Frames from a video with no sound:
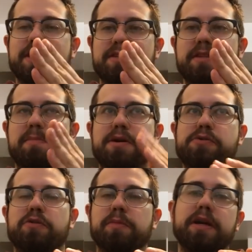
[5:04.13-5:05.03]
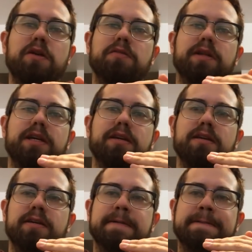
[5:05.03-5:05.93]
is the mushroom can only
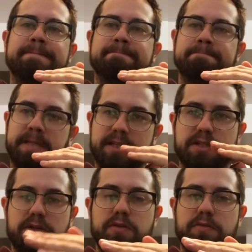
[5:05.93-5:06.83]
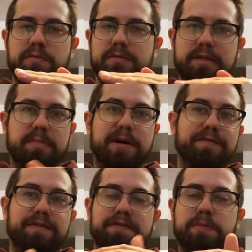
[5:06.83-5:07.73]
consume
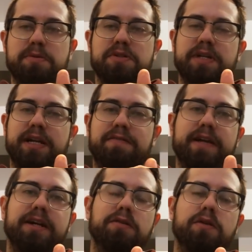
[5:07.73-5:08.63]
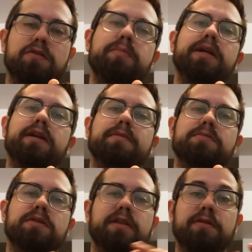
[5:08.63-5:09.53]
about 50% of that growth medium.
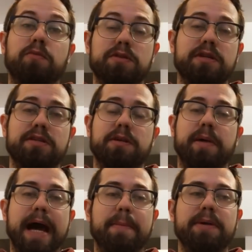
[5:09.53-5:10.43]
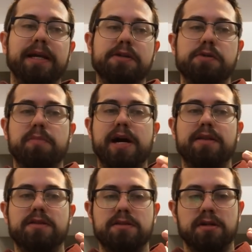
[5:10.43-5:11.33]
So then what ends up happening is you buy
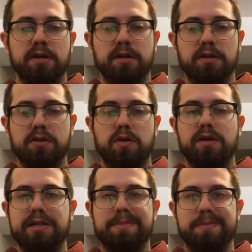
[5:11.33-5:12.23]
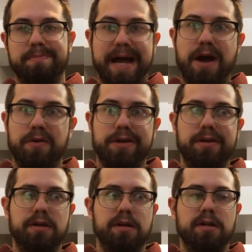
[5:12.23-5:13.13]
this cordyceps powder,